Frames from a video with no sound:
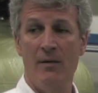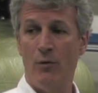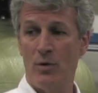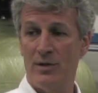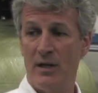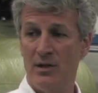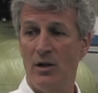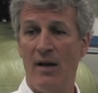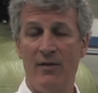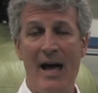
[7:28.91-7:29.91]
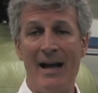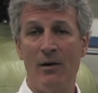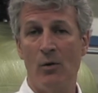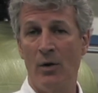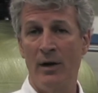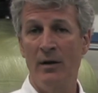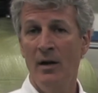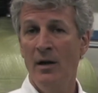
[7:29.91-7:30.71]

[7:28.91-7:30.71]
Of course, they still have to add chlorine,